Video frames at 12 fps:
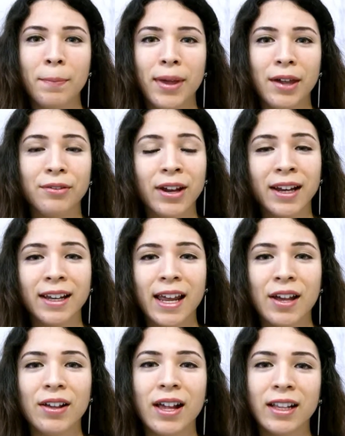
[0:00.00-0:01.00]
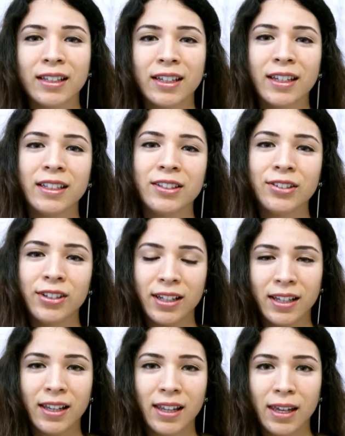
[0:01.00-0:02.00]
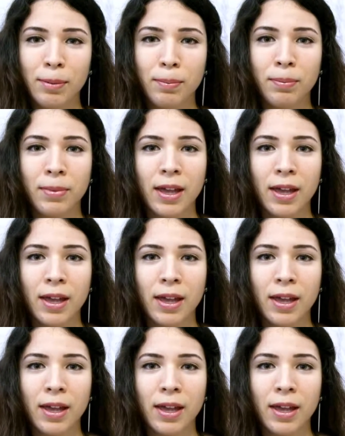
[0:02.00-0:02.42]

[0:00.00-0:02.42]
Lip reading: But right now I'll insert a clip